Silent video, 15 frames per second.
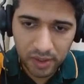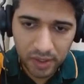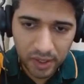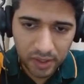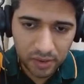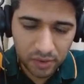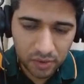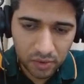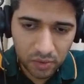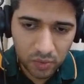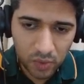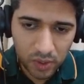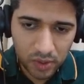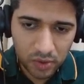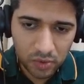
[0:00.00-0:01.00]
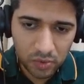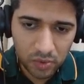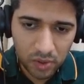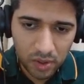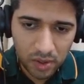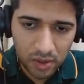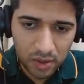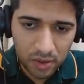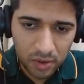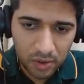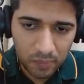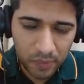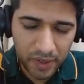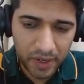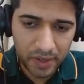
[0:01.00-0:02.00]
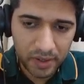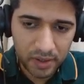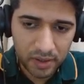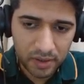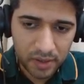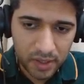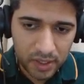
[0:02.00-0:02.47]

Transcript: Like you don't want to complicate it.